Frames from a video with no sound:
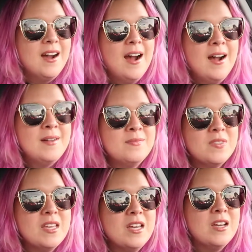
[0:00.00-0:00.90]

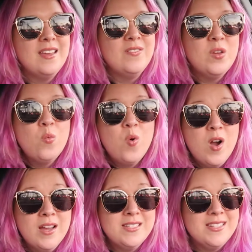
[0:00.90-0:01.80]
um, if you
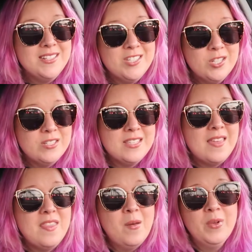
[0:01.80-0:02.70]
wanted to
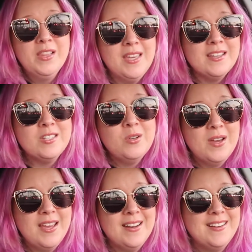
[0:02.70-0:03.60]
send them a link to
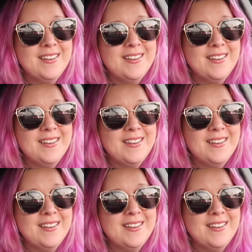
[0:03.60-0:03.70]
it